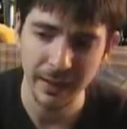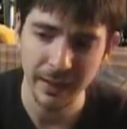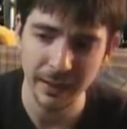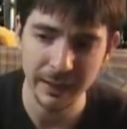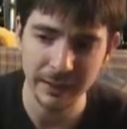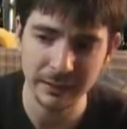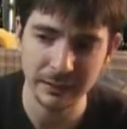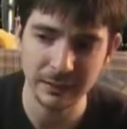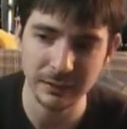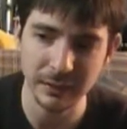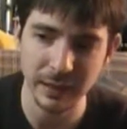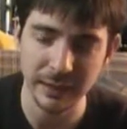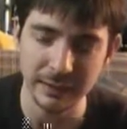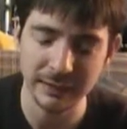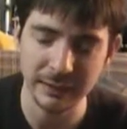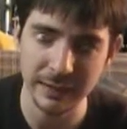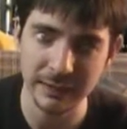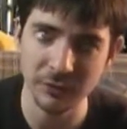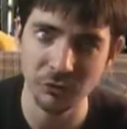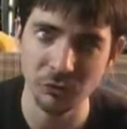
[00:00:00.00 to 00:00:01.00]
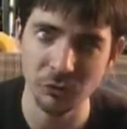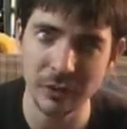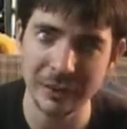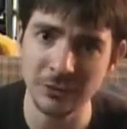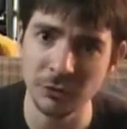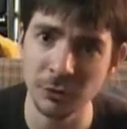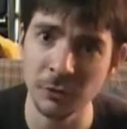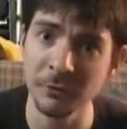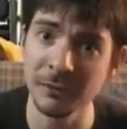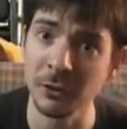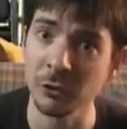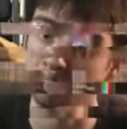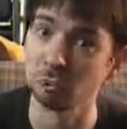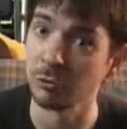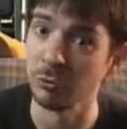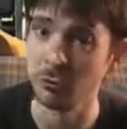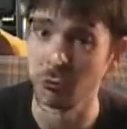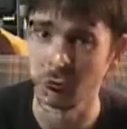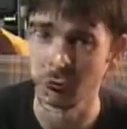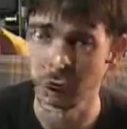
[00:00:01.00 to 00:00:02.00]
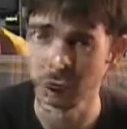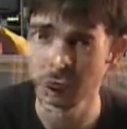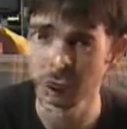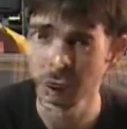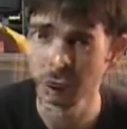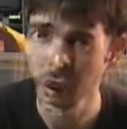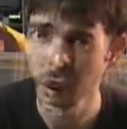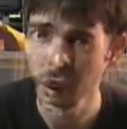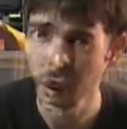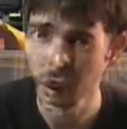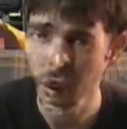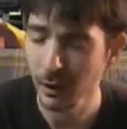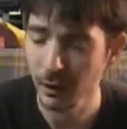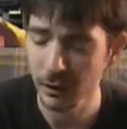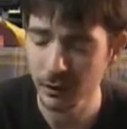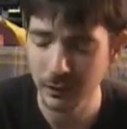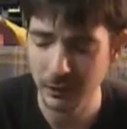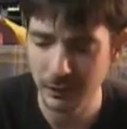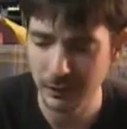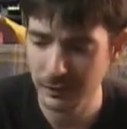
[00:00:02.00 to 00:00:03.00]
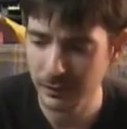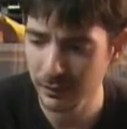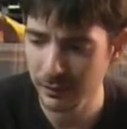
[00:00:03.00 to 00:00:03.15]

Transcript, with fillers: It it it, it just feels wrong. Uh.